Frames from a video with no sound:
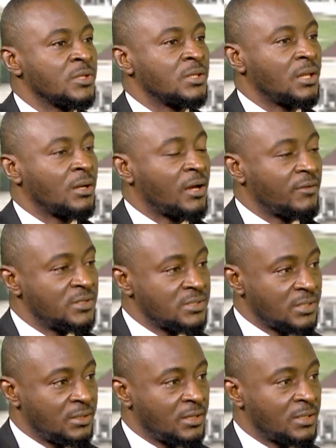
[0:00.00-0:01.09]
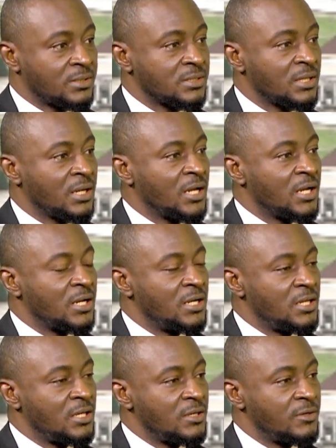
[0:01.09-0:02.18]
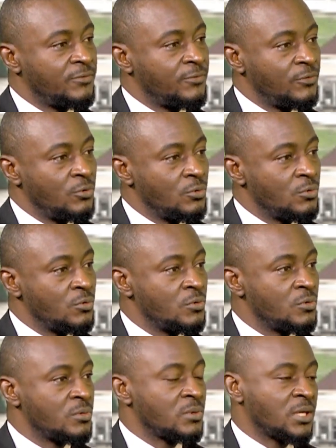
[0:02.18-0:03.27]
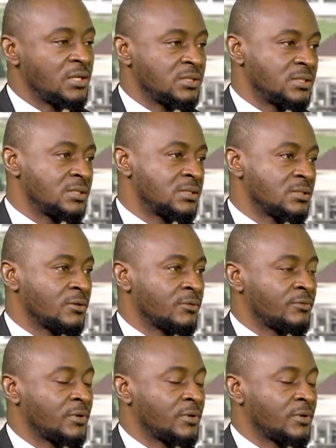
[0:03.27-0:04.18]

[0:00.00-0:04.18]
Now, having said that, the few cases of